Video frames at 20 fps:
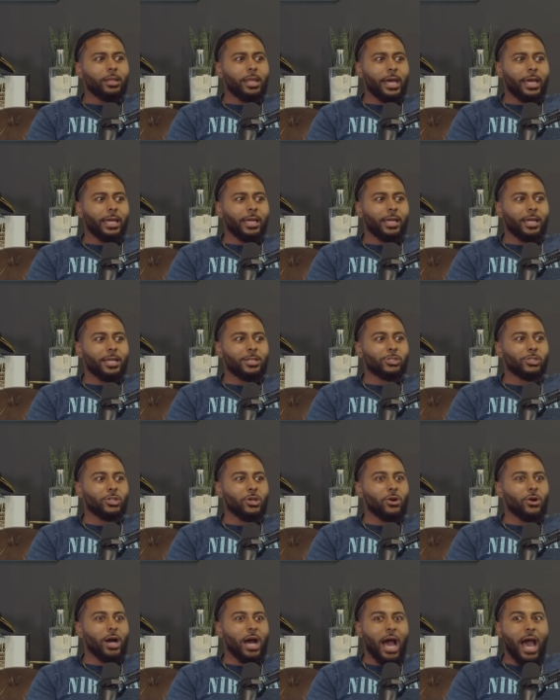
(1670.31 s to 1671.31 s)
Like, and
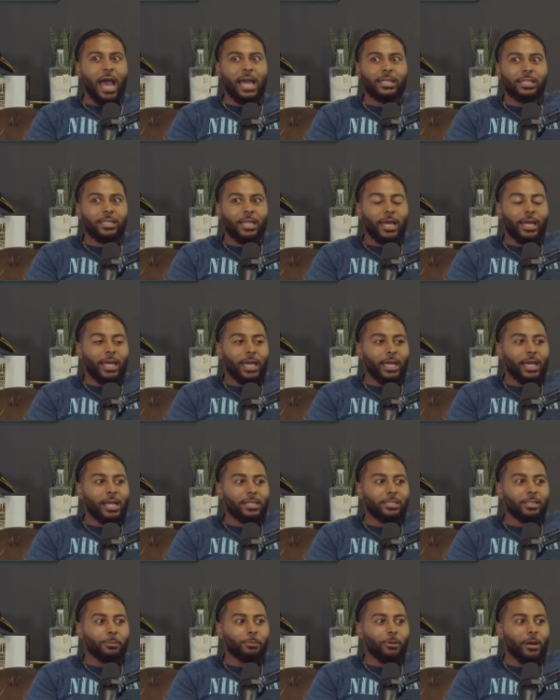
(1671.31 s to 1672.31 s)
so I had to like, it got
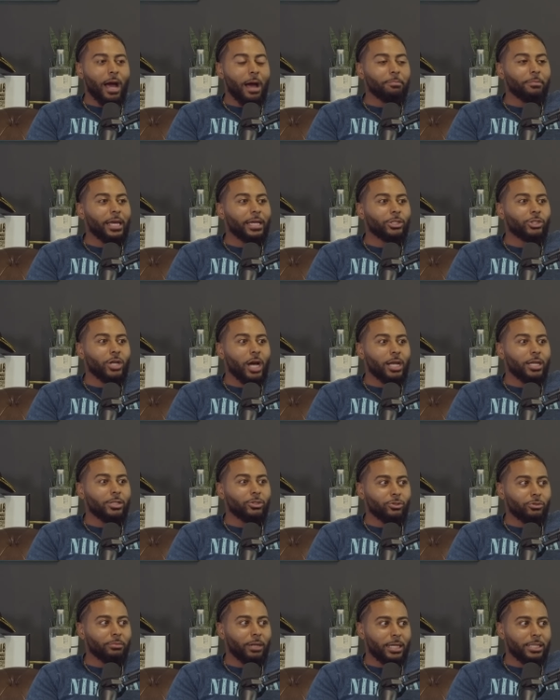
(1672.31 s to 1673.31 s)
to the point I'm like trying to
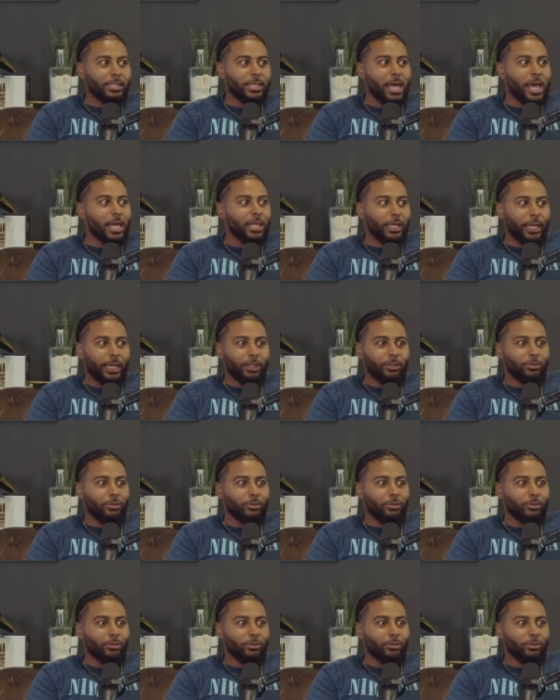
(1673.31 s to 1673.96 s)
do my set and like,